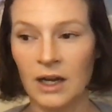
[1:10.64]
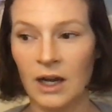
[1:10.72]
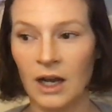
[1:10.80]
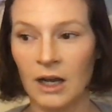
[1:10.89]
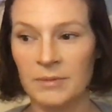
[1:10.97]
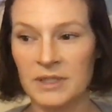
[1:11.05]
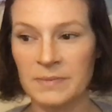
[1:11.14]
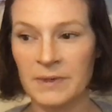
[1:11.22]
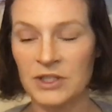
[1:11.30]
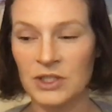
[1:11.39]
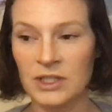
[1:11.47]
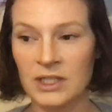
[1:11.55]
Um,
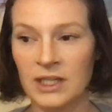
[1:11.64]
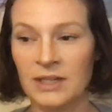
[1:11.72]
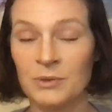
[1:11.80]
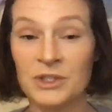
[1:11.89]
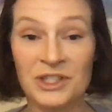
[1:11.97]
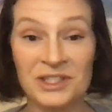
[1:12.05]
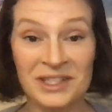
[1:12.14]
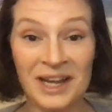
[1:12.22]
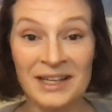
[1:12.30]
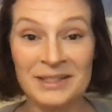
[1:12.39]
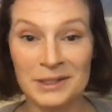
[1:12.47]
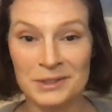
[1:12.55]
especially, eh, which is
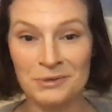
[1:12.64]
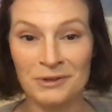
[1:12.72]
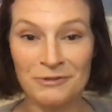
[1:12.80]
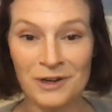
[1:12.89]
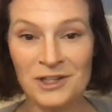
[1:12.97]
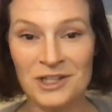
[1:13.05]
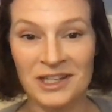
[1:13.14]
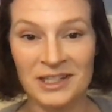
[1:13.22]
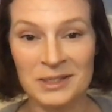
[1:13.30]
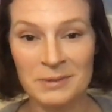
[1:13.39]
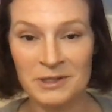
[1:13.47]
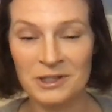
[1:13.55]
nice, it's refreshing,
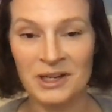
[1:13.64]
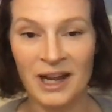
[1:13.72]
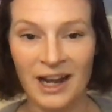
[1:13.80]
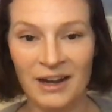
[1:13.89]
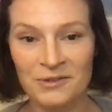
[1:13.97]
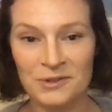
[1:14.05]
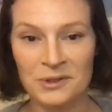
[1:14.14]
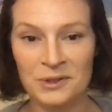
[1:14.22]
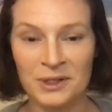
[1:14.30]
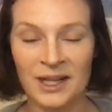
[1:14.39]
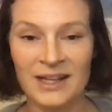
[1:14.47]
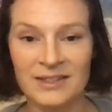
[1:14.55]
especially after the
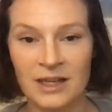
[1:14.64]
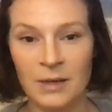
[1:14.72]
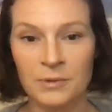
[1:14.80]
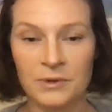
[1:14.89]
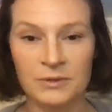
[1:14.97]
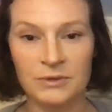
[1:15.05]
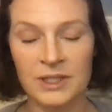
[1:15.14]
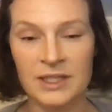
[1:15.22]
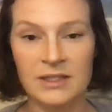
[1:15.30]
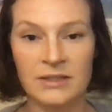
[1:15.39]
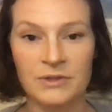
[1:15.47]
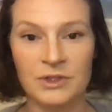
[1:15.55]
last couple of
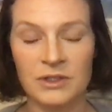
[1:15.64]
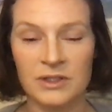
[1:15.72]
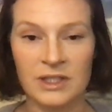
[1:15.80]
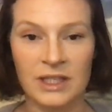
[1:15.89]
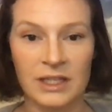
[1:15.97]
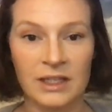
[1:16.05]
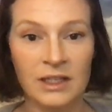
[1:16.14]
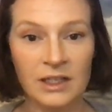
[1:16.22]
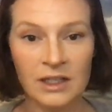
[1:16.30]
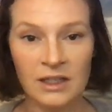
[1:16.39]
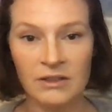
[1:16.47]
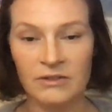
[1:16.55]
weeks of just like,
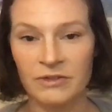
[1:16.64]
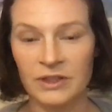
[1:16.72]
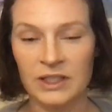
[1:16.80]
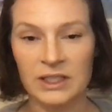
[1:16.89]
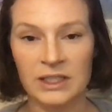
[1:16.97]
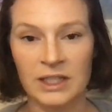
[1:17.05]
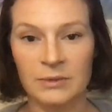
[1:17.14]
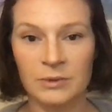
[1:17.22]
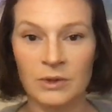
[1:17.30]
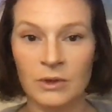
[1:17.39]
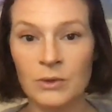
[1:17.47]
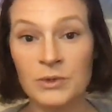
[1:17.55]
feeling like we're
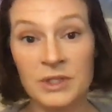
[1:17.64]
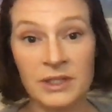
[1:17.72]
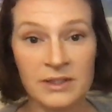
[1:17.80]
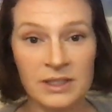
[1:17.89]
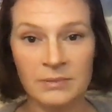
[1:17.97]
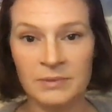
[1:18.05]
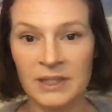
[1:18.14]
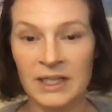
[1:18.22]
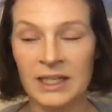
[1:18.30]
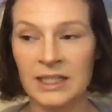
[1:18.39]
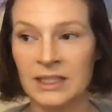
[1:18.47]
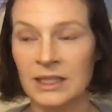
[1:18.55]
losing
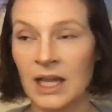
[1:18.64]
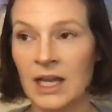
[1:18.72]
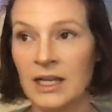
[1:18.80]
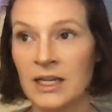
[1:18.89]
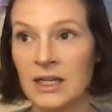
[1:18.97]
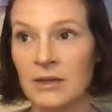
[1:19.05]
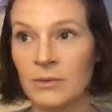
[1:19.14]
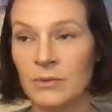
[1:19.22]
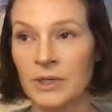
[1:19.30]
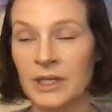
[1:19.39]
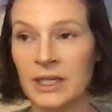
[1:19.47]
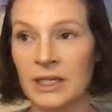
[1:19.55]
something, like
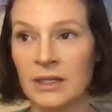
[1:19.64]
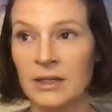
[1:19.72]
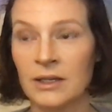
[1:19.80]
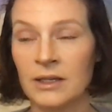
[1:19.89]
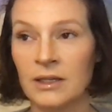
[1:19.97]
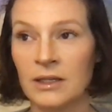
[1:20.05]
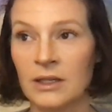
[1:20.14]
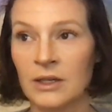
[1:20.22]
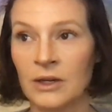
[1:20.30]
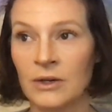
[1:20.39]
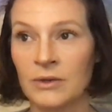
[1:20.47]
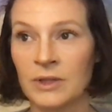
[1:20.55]
we, you
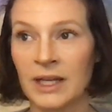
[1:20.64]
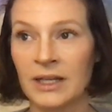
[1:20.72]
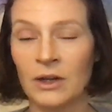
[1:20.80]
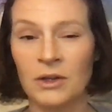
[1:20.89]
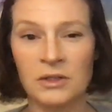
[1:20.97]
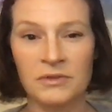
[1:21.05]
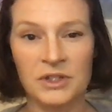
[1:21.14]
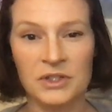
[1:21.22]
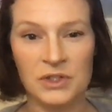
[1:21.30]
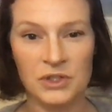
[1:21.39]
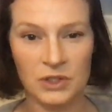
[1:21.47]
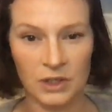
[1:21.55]
know, like all of this
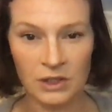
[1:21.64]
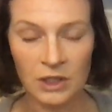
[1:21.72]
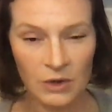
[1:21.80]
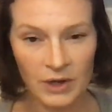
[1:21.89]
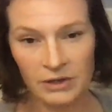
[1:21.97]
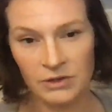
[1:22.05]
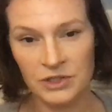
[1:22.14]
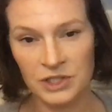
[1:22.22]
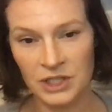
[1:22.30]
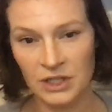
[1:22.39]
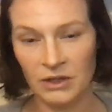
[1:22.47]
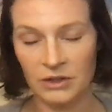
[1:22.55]
sorrow
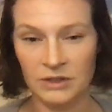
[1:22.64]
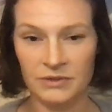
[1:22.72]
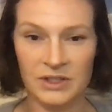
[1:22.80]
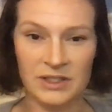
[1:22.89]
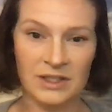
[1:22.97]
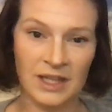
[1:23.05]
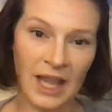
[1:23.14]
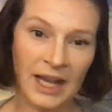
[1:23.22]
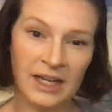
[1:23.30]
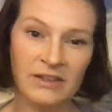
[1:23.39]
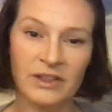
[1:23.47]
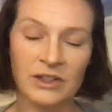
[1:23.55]
energy, all of this
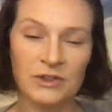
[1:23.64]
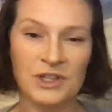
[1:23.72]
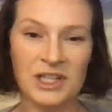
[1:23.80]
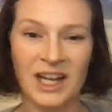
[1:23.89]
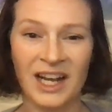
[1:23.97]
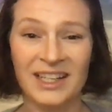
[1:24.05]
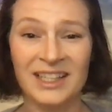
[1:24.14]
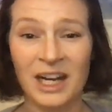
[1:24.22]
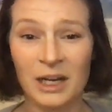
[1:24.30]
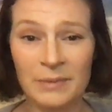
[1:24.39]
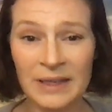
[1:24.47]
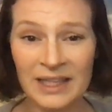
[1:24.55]
negative energy kind of
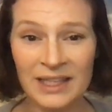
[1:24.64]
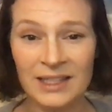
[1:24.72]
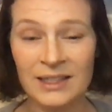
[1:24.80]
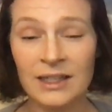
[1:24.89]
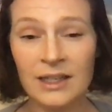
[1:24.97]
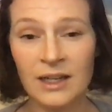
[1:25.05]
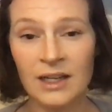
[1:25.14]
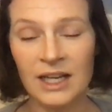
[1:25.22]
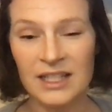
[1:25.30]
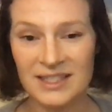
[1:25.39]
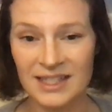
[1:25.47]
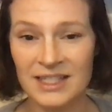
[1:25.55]
coming in.
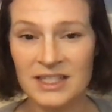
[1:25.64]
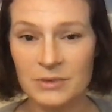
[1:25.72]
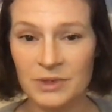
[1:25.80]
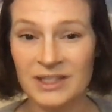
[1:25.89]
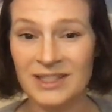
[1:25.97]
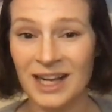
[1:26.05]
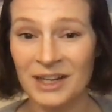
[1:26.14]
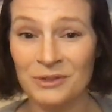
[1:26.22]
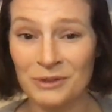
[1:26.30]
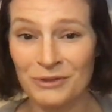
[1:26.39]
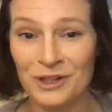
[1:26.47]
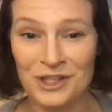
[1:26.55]
It's nice and it's kind of
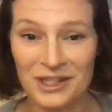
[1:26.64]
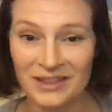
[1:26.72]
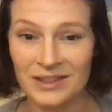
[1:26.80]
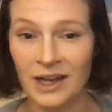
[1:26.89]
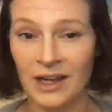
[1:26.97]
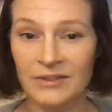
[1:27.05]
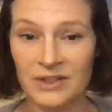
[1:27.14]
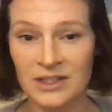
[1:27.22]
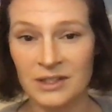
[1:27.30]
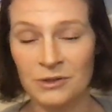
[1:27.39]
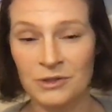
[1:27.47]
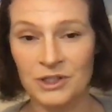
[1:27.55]
refreshing to have this
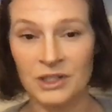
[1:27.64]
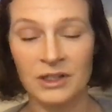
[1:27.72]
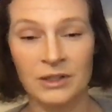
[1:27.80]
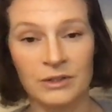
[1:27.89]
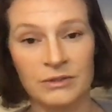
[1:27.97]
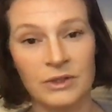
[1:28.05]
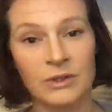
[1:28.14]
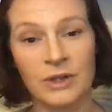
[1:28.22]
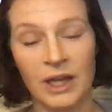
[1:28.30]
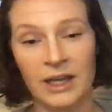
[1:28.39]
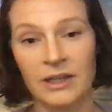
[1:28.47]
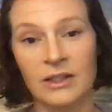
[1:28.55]
energy of,
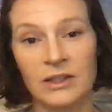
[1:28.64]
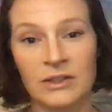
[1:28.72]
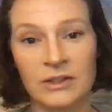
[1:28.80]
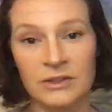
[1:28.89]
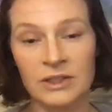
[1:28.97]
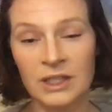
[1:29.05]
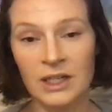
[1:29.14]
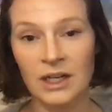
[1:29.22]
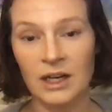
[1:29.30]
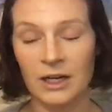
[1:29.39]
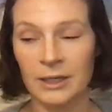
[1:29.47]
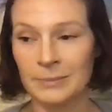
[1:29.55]
okay, you know,
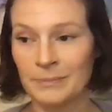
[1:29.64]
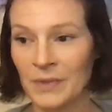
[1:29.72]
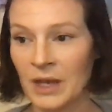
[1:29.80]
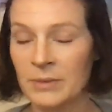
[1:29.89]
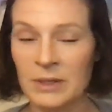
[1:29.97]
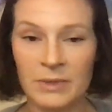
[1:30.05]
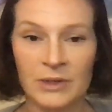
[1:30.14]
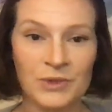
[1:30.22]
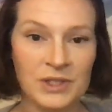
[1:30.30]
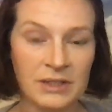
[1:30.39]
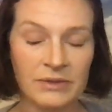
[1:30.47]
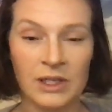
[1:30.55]
um, I'm in my
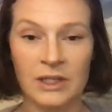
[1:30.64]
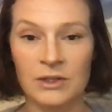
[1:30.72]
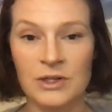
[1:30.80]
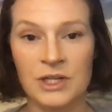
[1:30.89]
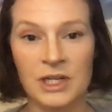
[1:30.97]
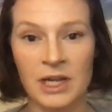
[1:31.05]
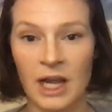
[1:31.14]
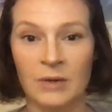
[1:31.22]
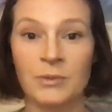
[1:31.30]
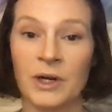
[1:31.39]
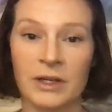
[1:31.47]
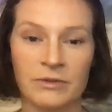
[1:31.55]
receiving energy. I'm
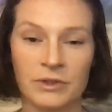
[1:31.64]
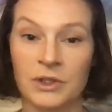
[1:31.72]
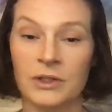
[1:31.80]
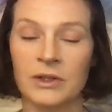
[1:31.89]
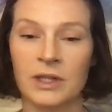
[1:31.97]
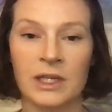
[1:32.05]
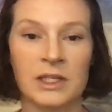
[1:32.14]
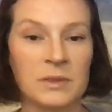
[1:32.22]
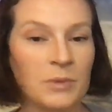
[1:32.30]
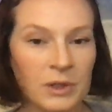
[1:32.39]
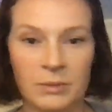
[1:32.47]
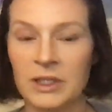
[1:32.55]
ready for good things.
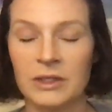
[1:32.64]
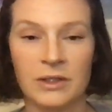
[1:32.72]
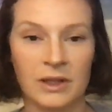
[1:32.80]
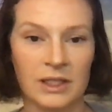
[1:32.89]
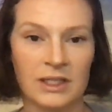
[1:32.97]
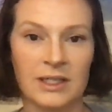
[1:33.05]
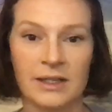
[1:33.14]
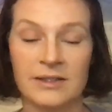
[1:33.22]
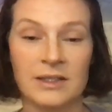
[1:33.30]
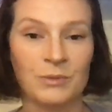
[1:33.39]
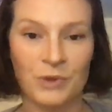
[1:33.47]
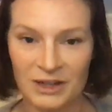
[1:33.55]
Bring me good things.
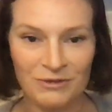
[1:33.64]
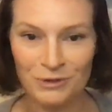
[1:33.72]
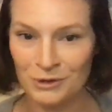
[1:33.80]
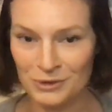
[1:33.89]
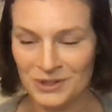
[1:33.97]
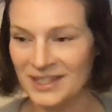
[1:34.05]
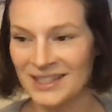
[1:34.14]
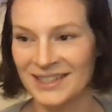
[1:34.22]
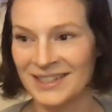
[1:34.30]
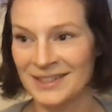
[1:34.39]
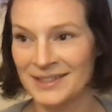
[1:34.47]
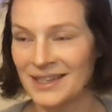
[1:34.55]
I'm ready for those
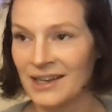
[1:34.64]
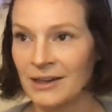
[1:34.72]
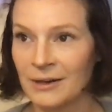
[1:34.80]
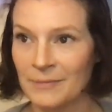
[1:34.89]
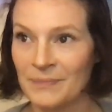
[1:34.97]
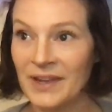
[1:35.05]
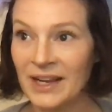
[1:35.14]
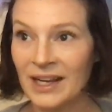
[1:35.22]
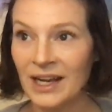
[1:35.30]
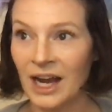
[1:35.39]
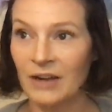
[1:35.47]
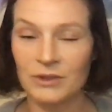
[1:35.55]
things. Um,
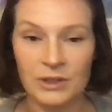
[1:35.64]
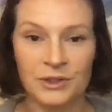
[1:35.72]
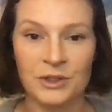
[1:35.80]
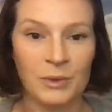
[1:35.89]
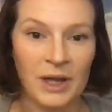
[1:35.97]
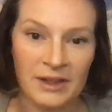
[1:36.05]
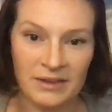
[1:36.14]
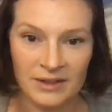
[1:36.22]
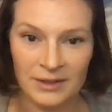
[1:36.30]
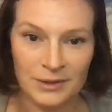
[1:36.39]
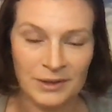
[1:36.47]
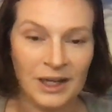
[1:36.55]
I've cleared away
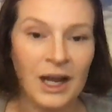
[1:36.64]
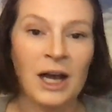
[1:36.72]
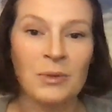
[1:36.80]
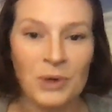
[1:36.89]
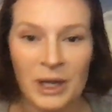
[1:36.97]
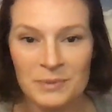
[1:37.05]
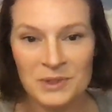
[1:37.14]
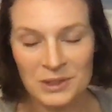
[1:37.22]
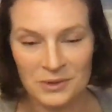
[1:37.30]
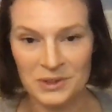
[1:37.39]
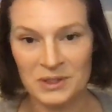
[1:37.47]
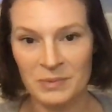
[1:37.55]
the, the cobwebs,
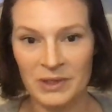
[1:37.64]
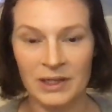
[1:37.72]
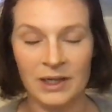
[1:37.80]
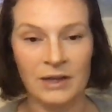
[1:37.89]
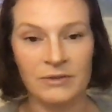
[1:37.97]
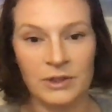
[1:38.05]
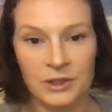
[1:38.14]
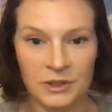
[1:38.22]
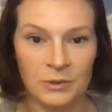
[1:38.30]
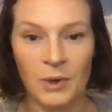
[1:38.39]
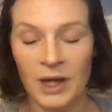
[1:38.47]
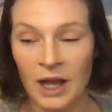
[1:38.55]
so to speak. I've
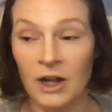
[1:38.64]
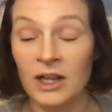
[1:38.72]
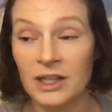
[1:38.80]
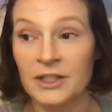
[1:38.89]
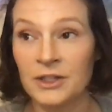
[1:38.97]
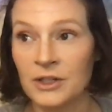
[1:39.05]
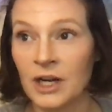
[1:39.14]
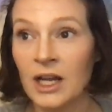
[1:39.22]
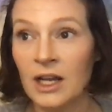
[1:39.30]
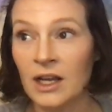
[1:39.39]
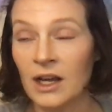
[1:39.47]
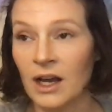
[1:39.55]
cleared away, I cleared
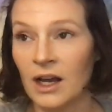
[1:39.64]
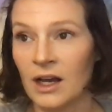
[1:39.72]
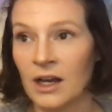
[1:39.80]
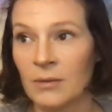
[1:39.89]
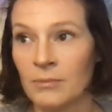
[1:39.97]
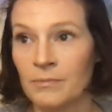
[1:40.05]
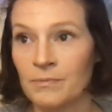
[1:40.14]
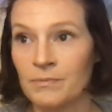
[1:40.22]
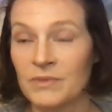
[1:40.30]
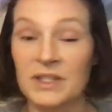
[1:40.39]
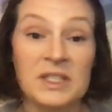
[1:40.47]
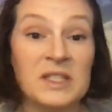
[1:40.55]
um,
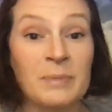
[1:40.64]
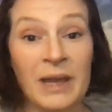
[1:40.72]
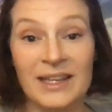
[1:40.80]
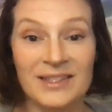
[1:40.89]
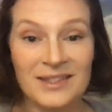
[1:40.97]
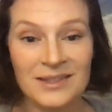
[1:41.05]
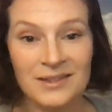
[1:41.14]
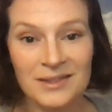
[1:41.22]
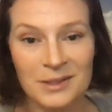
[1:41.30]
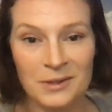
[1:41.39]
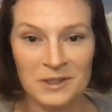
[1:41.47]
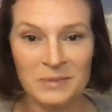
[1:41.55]
the space,
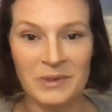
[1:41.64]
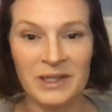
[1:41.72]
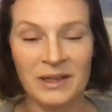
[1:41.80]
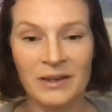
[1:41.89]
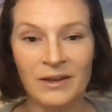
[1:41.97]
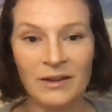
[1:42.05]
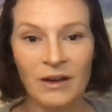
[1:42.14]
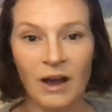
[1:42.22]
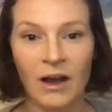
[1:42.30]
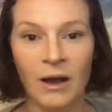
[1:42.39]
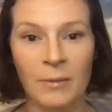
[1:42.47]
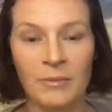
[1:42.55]
so to speak,
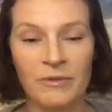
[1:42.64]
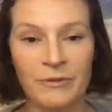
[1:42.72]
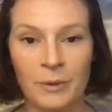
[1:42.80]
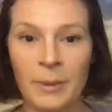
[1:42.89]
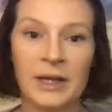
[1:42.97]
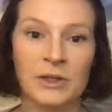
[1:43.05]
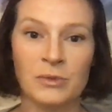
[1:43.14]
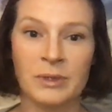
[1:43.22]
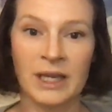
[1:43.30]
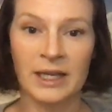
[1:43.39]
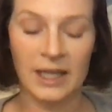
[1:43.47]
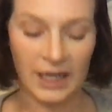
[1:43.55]
um, for my new
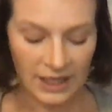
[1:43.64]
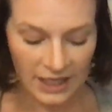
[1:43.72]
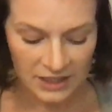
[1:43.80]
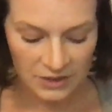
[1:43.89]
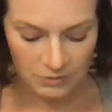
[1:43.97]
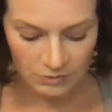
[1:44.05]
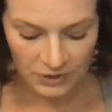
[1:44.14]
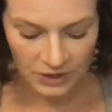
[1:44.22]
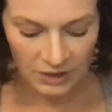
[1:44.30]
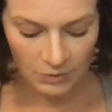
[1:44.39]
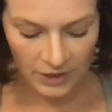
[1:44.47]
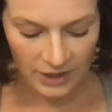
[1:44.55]
beginning. And that's
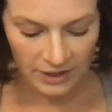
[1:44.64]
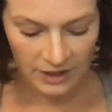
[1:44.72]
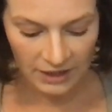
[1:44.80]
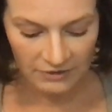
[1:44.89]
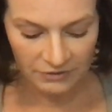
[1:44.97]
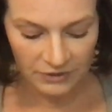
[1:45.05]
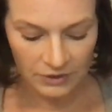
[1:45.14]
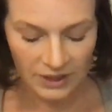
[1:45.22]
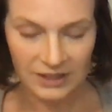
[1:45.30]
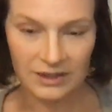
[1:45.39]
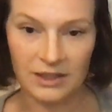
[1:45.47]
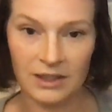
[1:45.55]
really where I feel
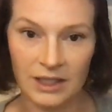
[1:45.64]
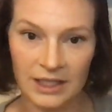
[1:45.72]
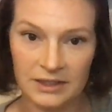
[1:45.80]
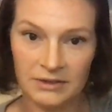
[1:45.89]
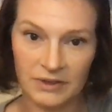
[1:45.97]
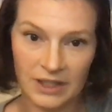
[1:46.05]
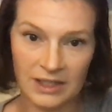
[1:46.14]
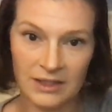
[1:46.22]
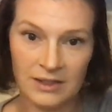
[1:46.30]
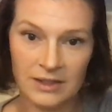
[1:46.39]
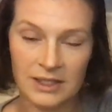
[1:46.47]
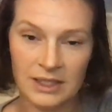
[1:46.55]
like the collective
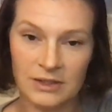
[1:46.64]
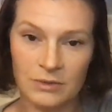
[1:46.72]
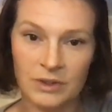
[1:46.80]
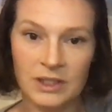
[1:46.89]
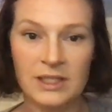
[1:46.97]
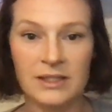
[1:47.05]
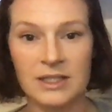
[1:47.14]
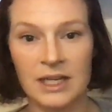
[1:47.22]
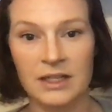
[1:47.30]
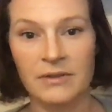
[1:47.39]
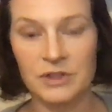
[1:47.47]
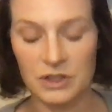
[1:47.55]
is. It's really a
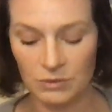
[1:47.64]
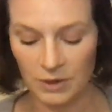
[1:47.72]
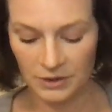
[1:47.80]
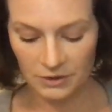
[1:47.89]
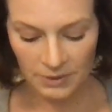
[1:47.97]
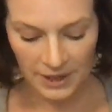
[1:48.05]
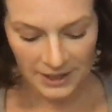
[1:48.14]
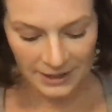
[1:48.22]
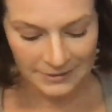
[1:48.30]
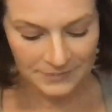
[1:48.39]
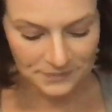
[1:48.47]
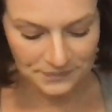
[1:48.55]
state of surrender right
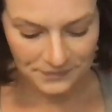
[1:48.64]
now.